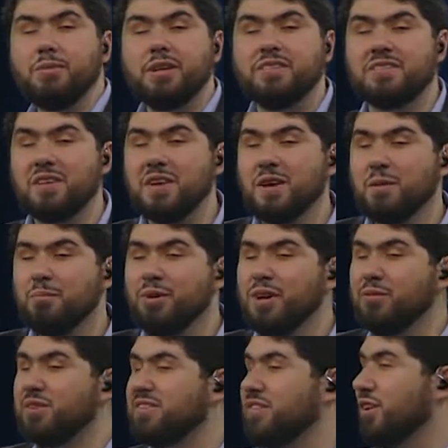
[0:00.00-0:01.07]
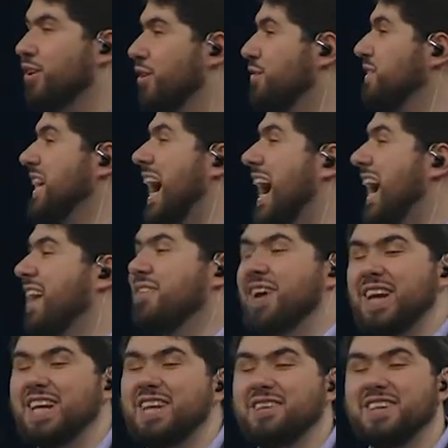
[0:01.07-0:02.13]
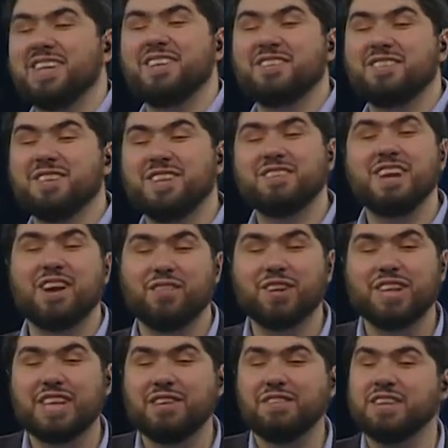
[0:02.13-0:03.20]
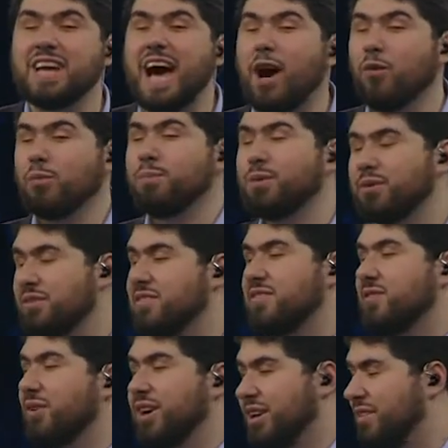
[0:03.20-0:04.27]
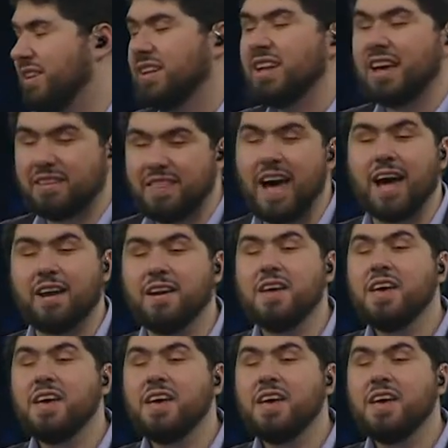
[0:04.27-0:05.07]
is pretty reserved guy, right? He's not really given to outbursts or anything like that.